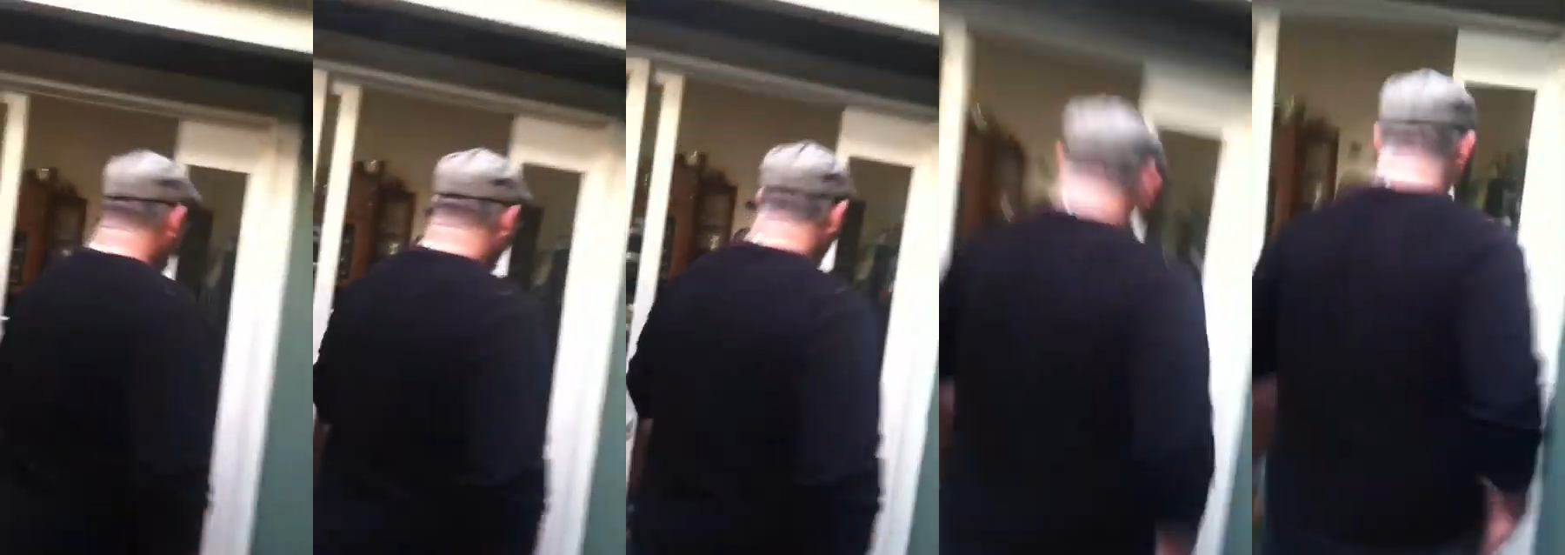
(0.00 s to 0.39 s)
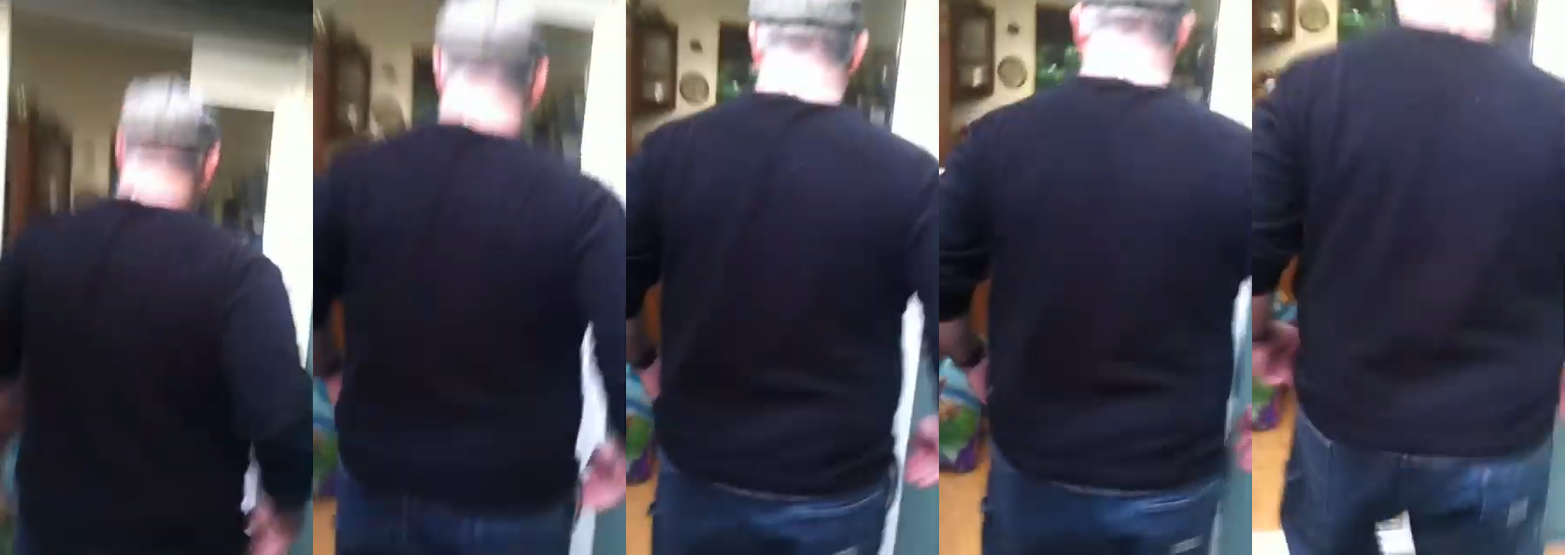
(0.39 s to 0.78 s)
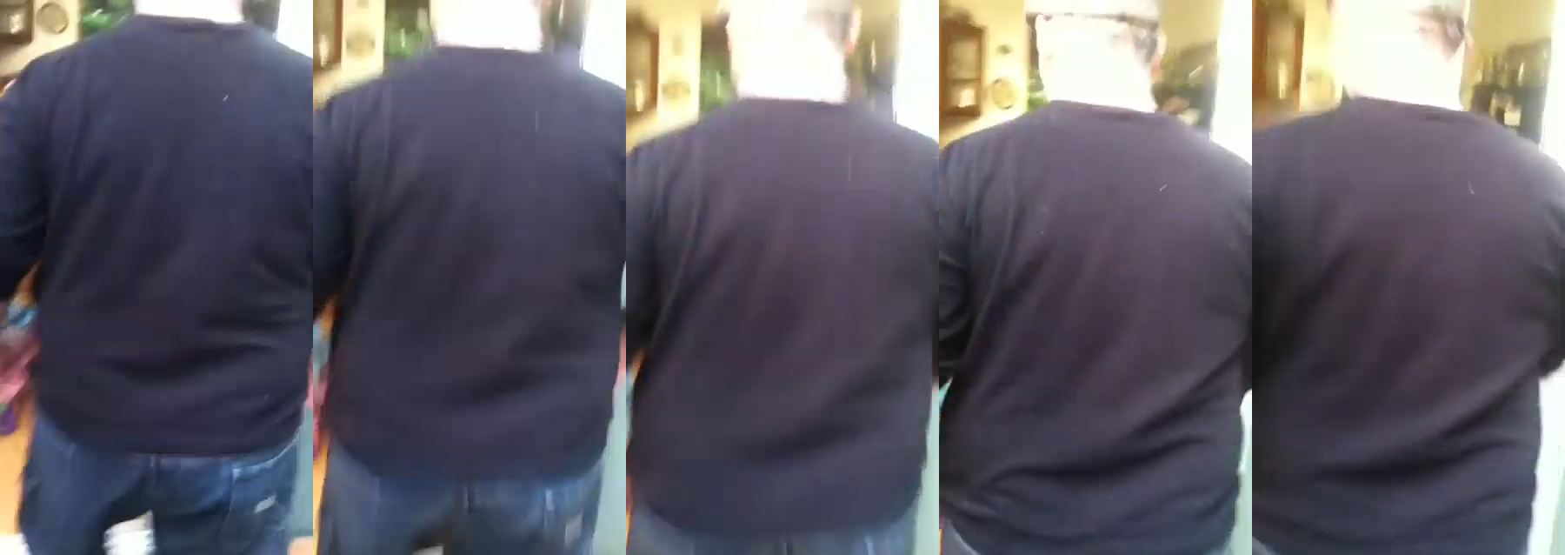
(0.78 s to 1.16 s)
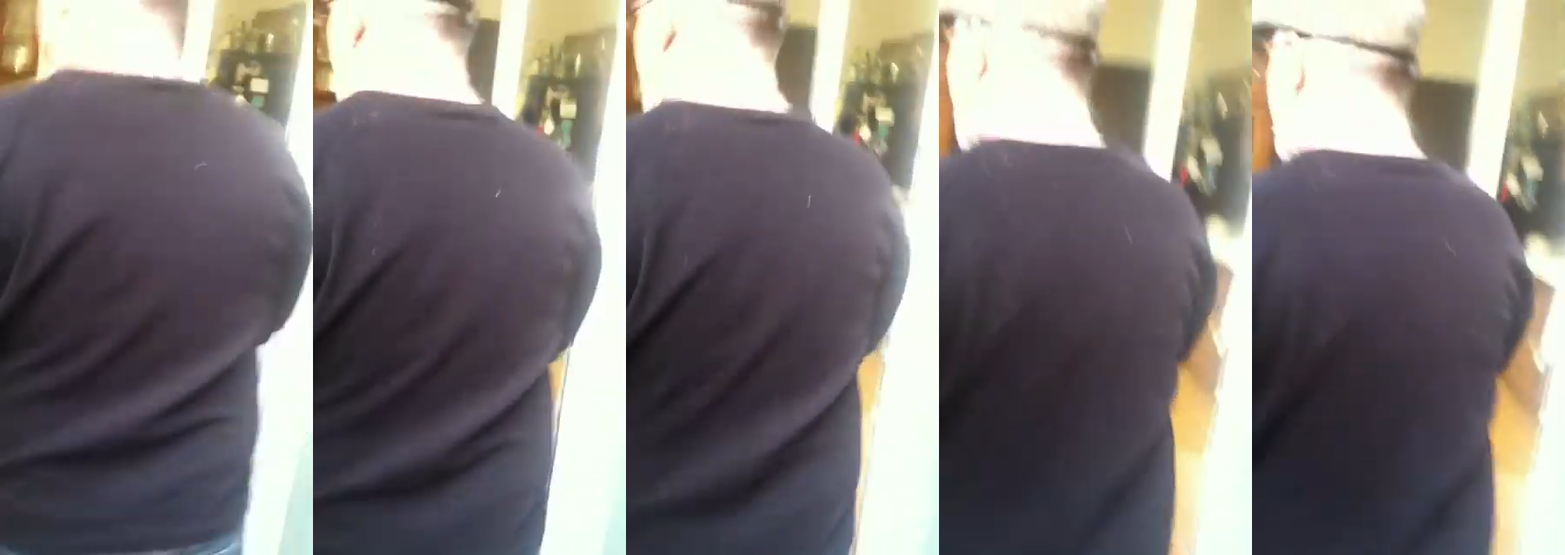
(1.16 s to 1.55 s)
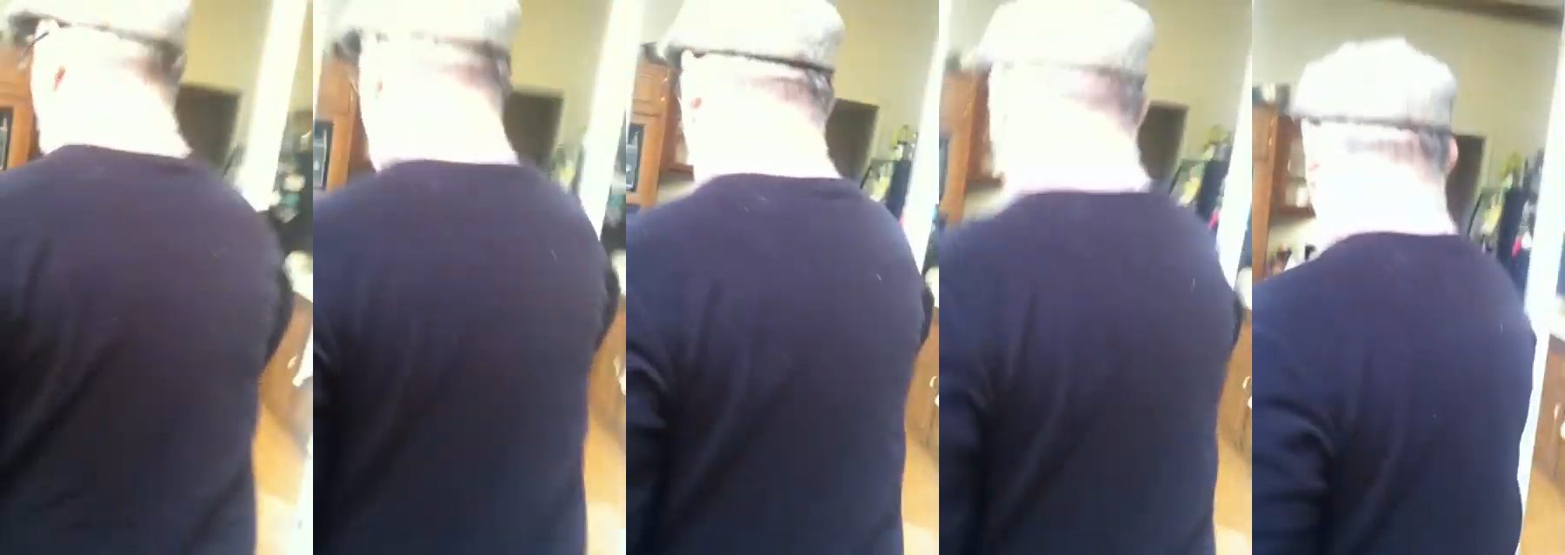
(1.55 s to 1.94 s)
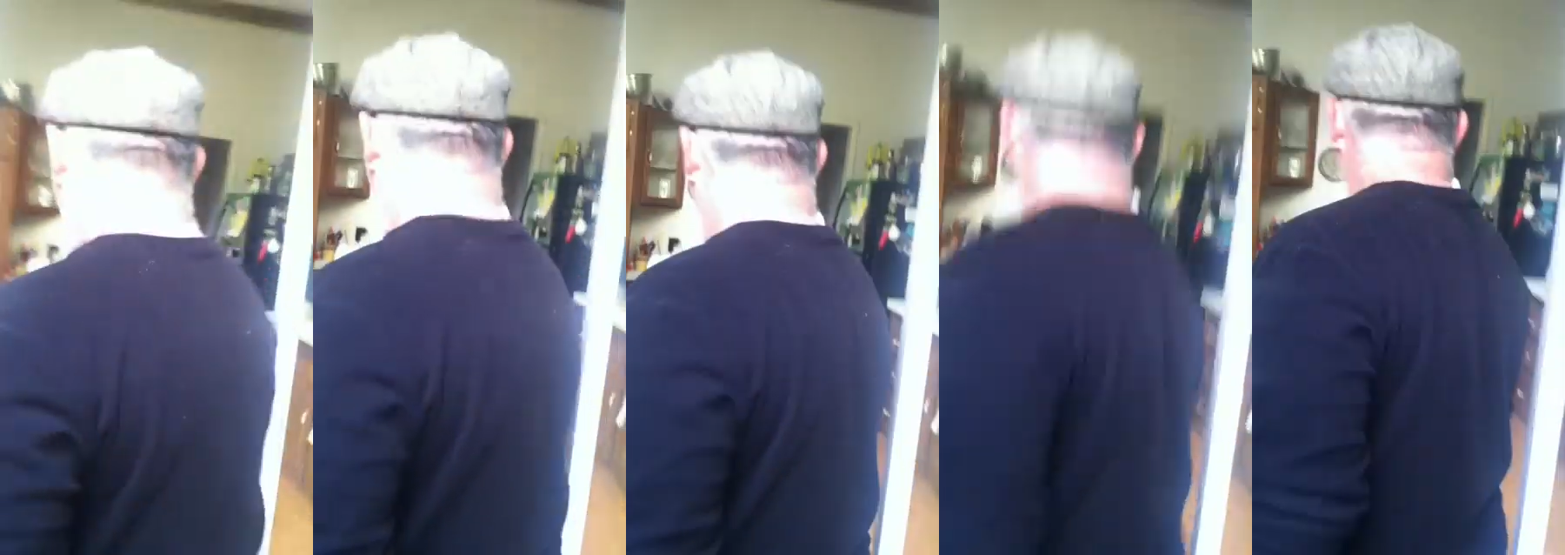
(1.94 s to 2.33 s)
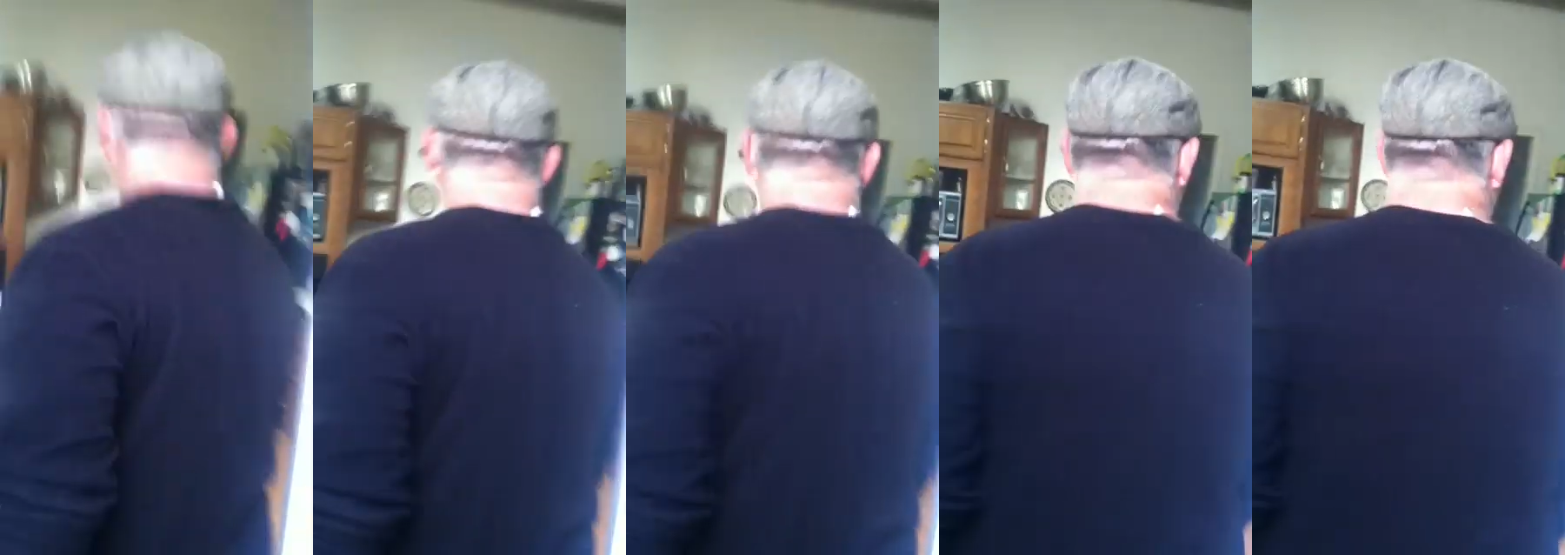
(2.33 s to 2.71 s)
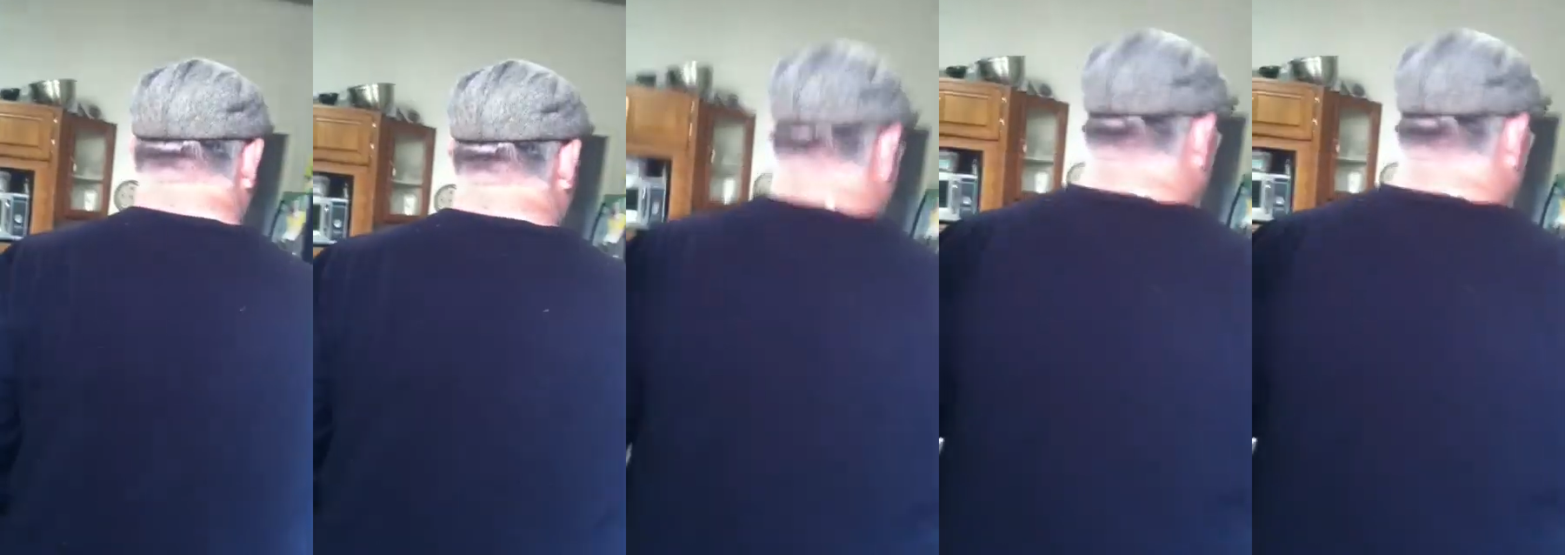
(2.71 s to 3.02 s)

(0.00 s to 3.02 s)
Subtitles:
Nobody's mouth can be seen.